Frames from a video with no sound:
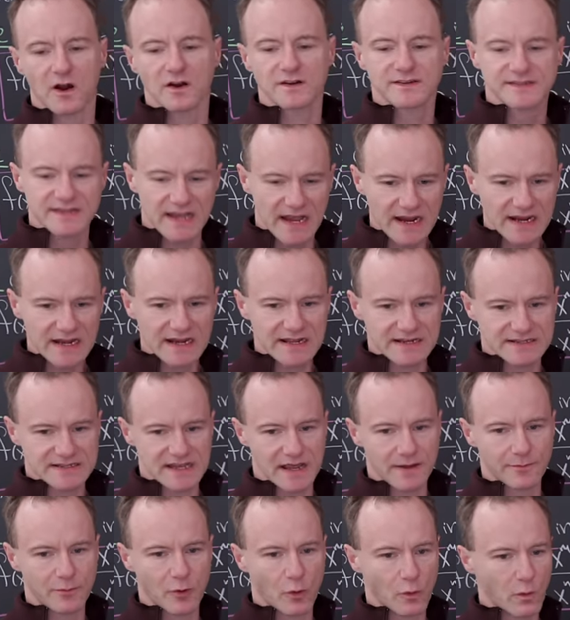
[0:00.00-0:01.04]
our second
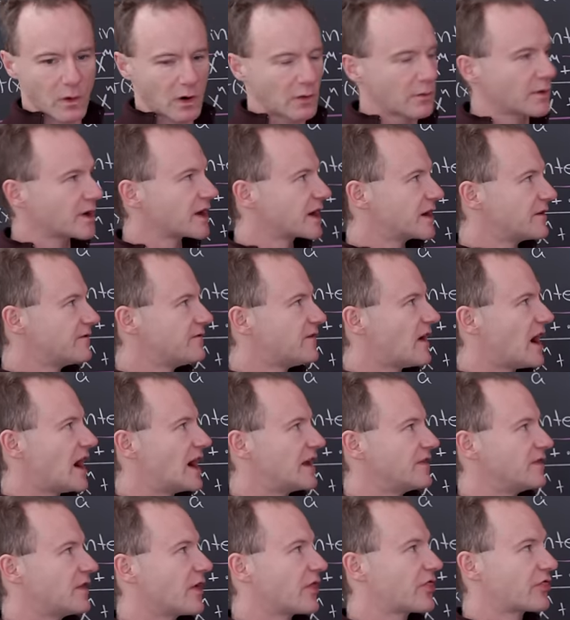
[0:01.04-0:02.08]
example where we're gonna
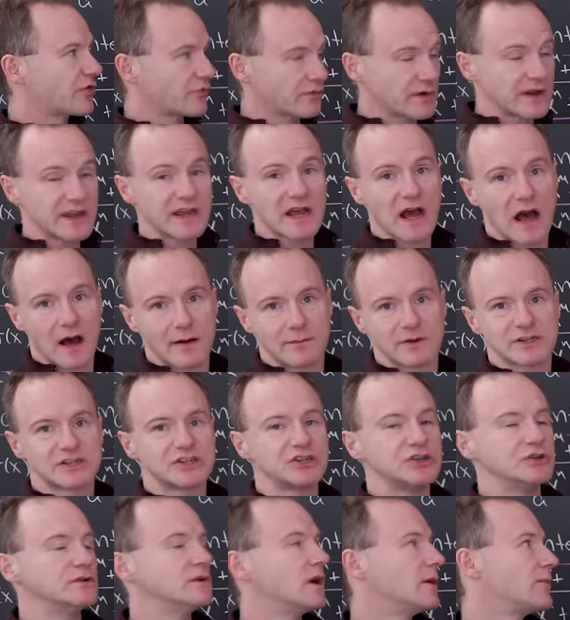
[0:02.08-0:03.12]
find the 3 comma
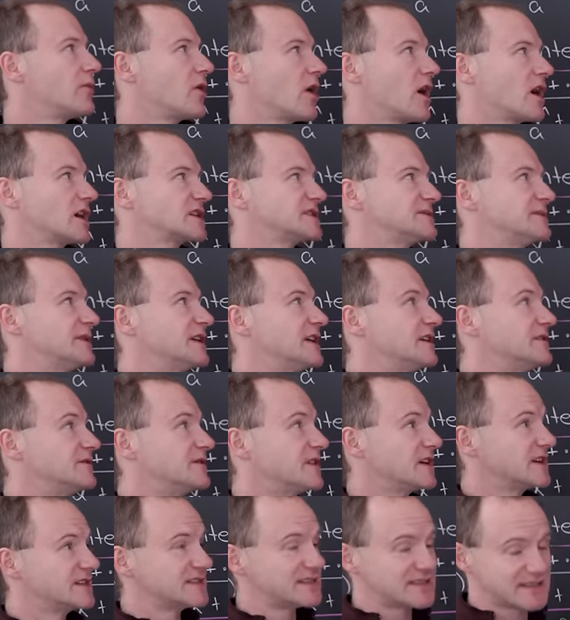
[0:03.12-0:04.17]
2 approximate of
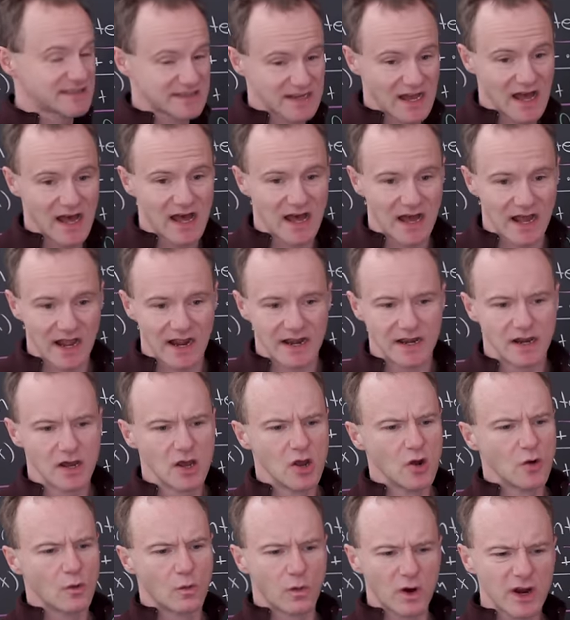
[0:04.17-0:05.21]
sine,
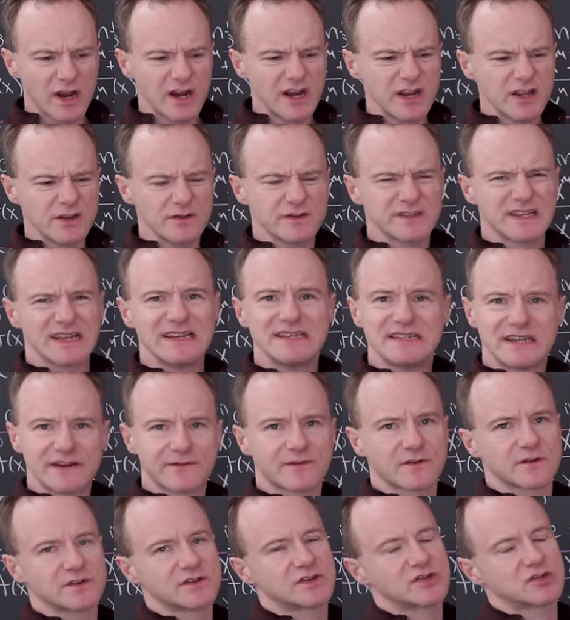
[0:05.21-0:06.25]
we're gonna use a
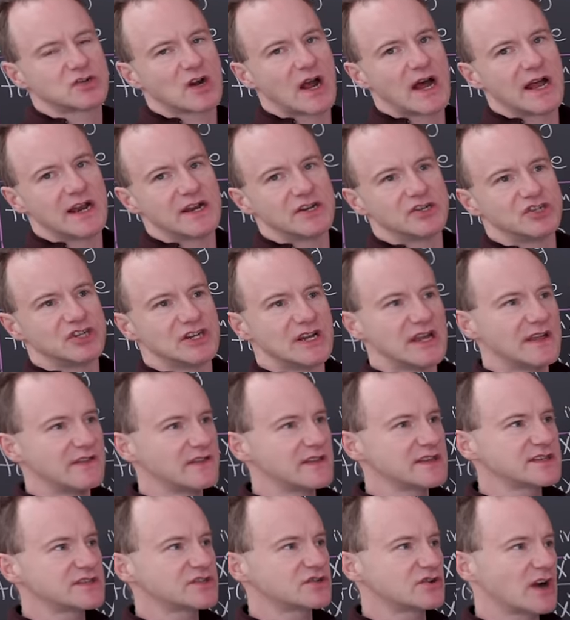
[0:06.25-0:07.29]
different strategy. And
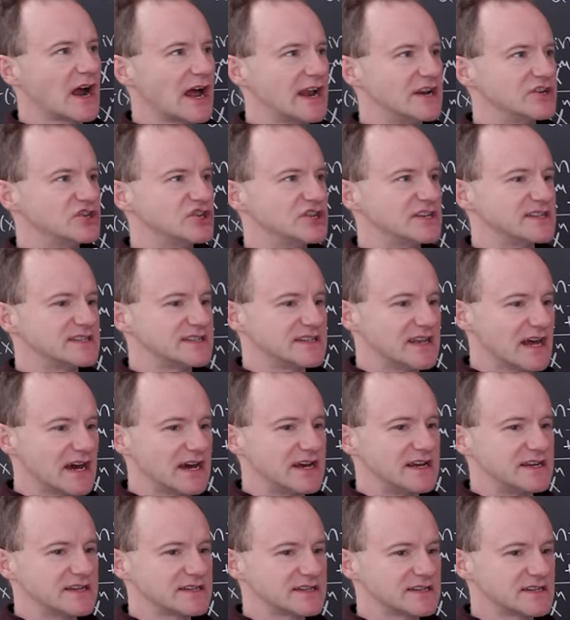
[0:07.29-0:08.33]
this strategy is
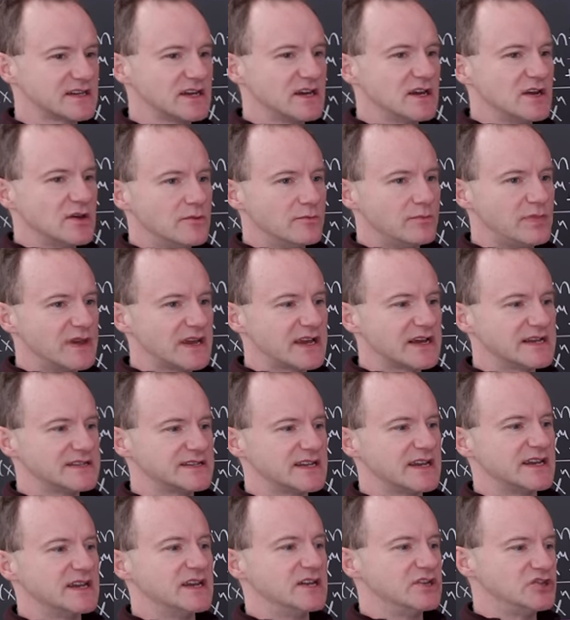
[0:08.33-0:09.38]
nice because
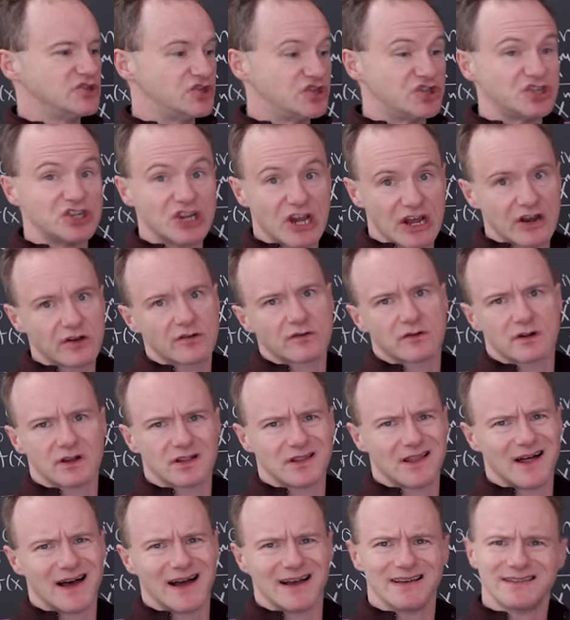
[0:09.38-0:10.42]
it
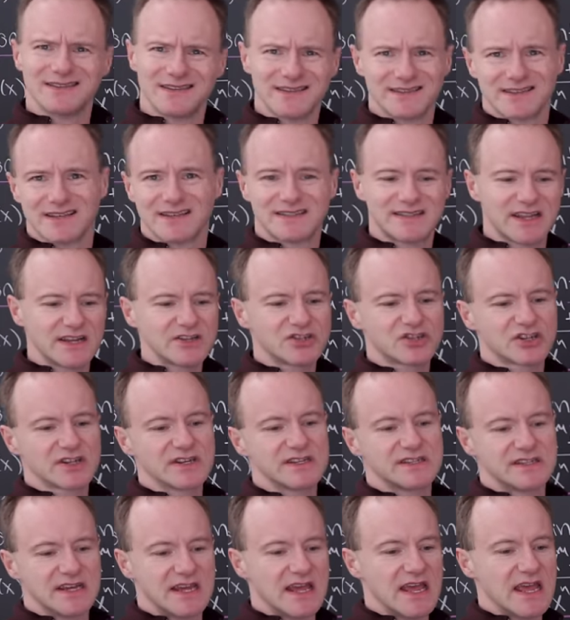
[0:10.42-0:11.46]
generalizes essentially
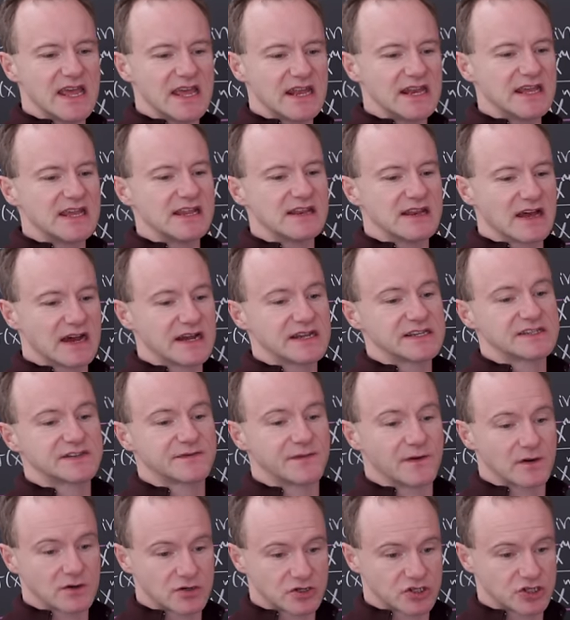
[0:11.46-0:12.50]
to any nice
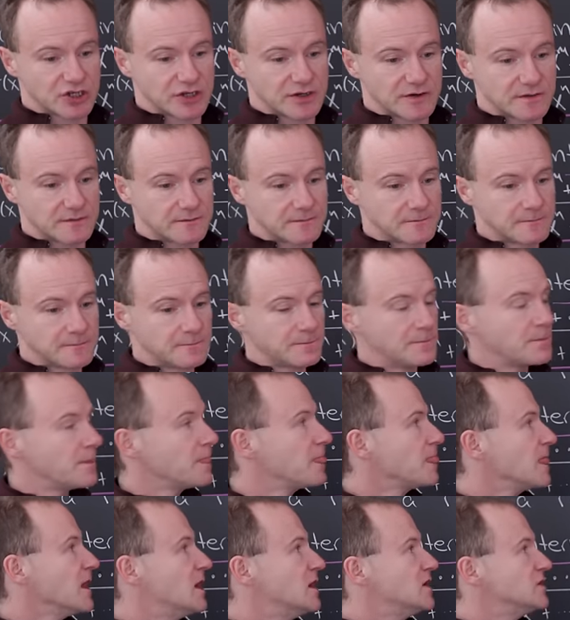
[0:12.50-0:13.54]
function.
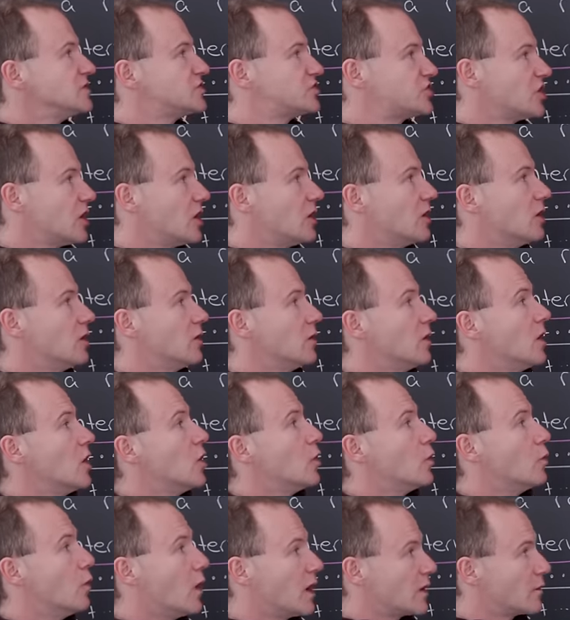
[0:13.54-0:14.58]
So
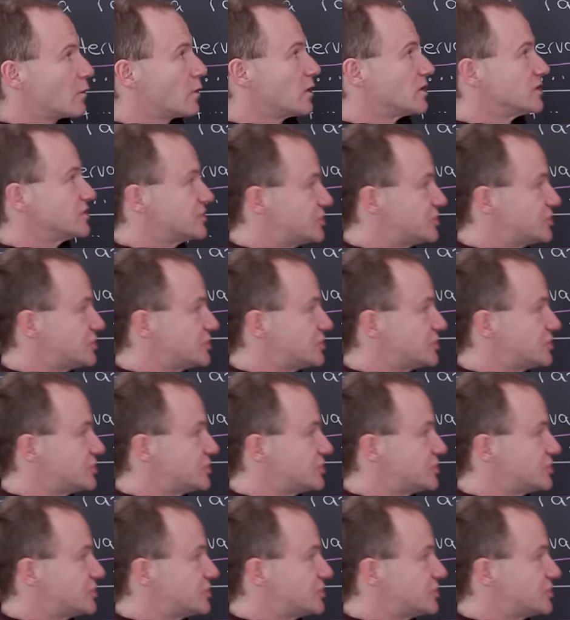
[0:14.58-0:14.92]
what we'll